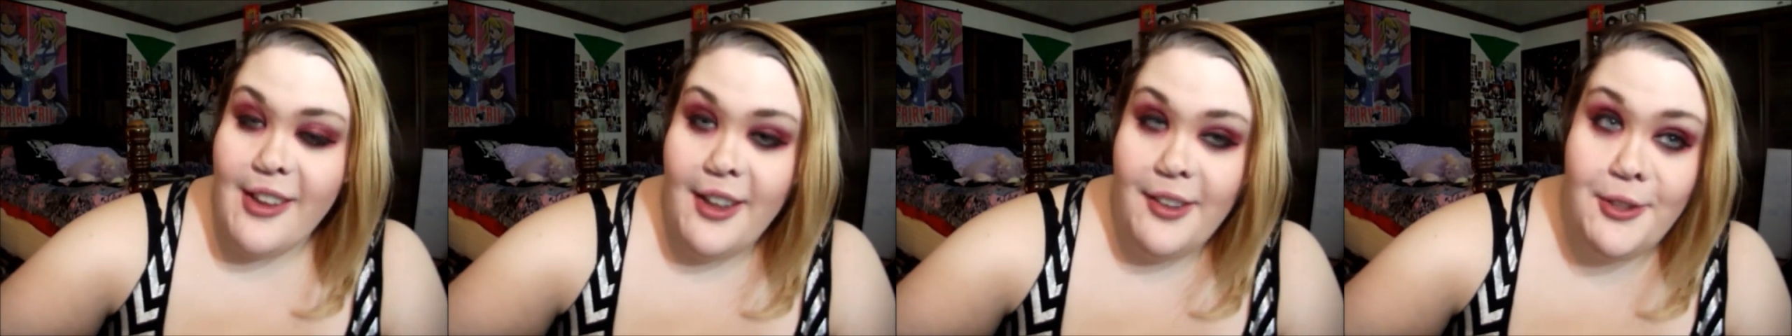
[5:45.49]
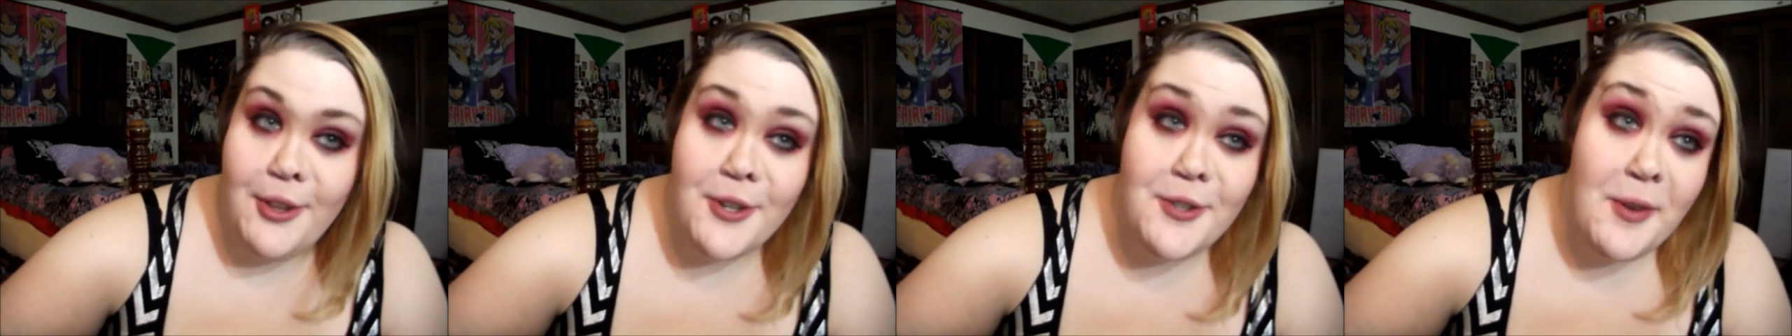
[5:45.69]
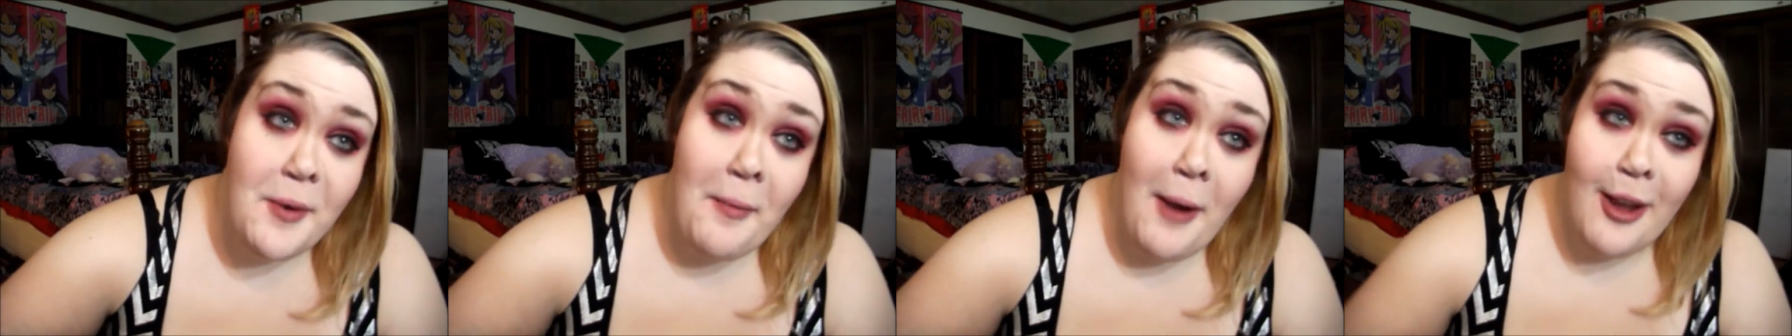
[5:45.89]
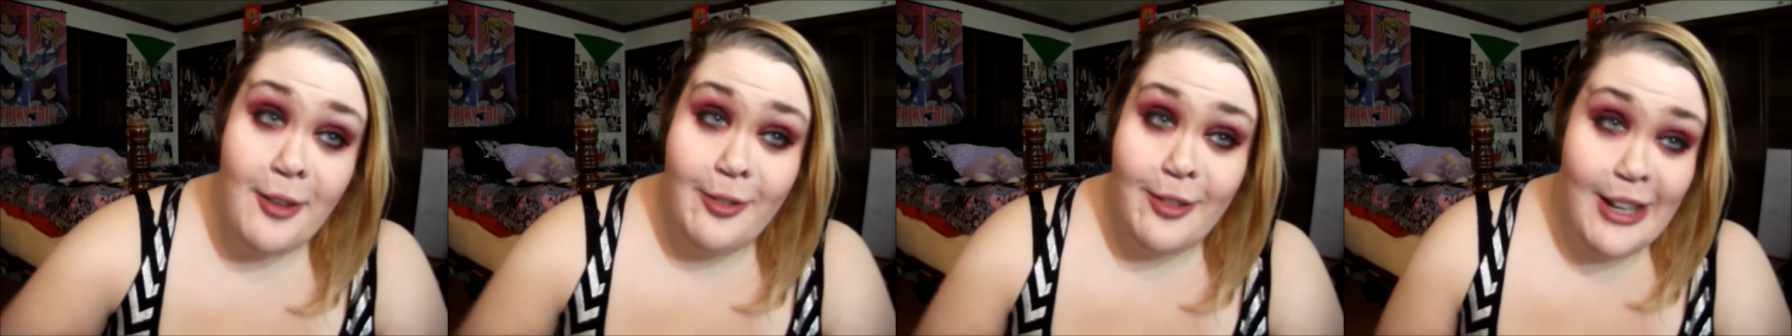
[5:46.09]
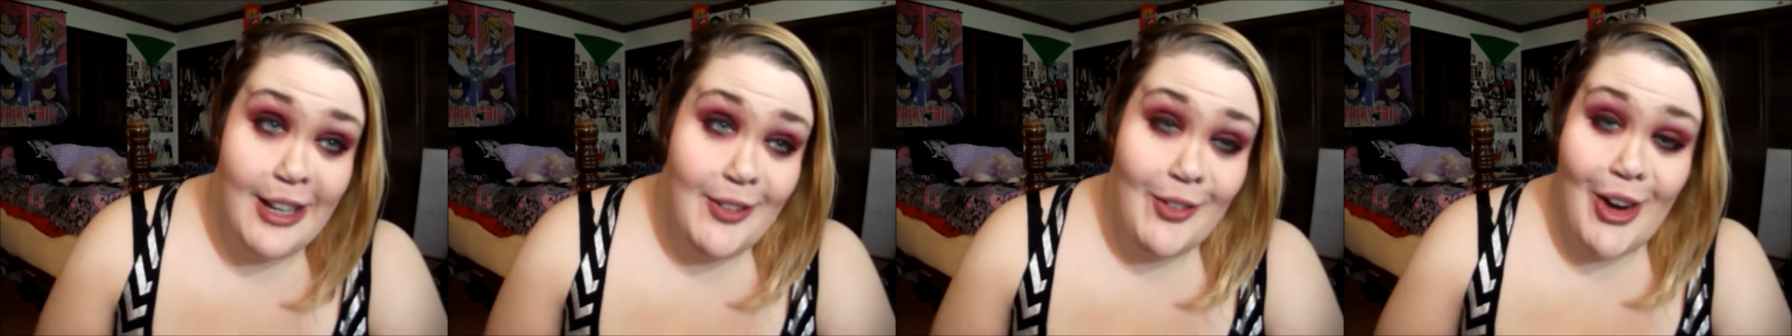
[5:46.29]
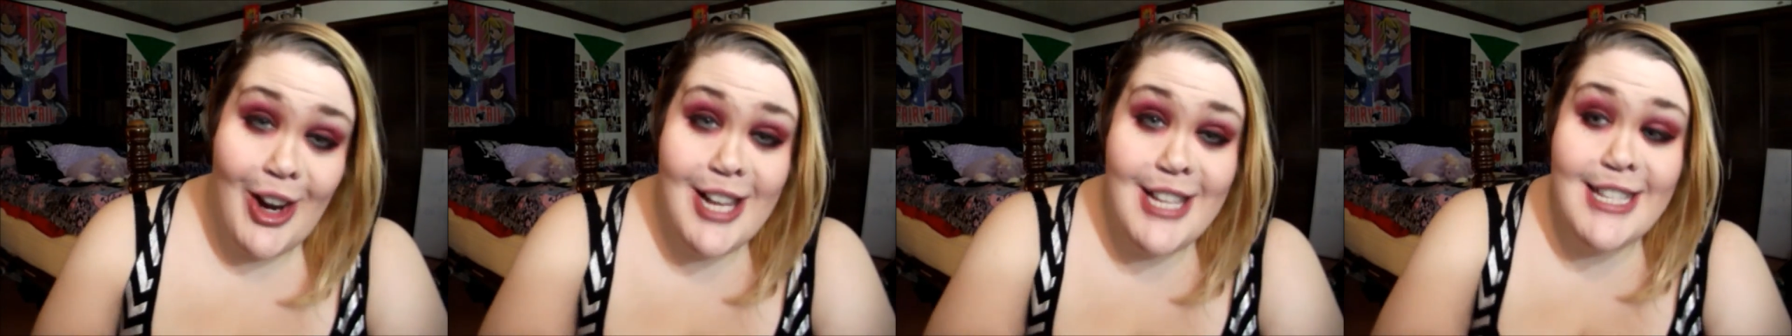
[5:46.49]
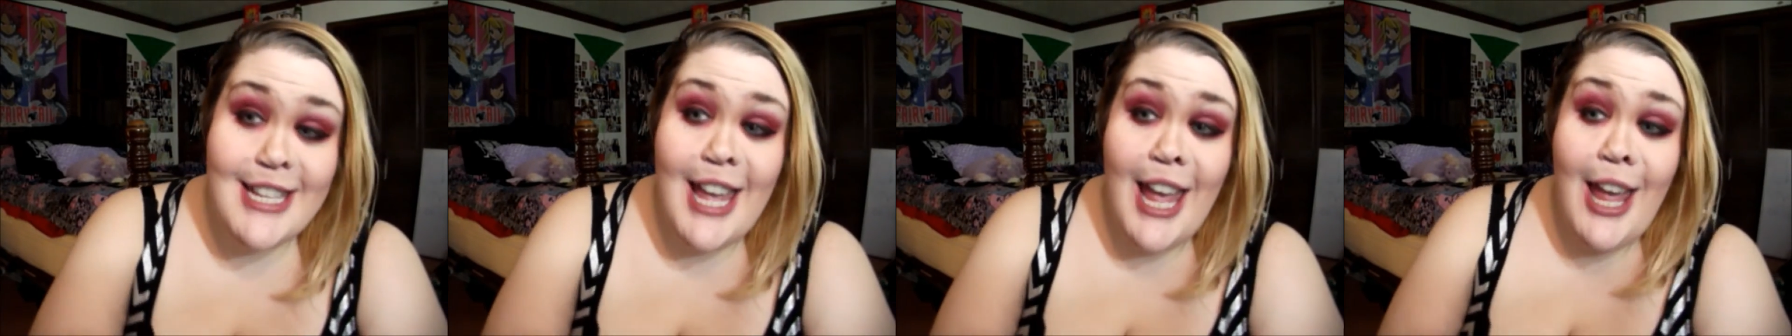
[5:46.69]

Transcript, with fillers: those are my favorites.